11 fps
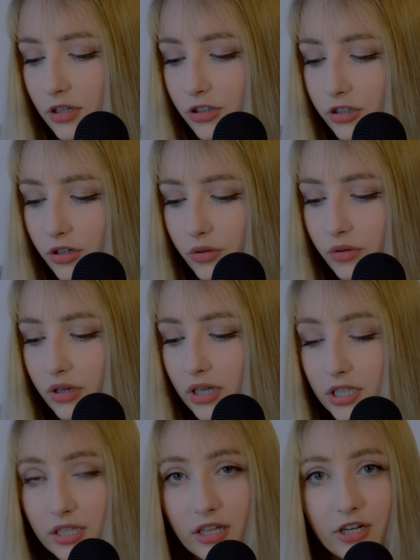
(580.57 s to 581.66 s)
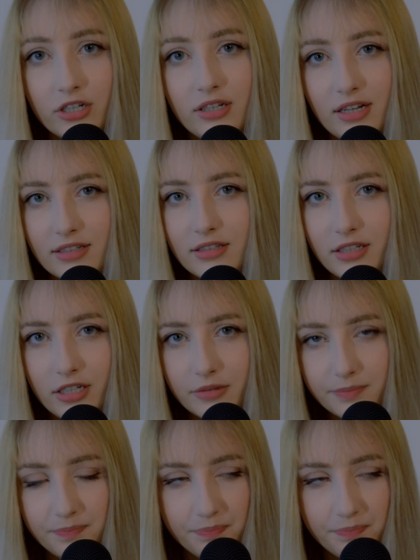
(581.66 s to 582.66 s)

So earlier this year,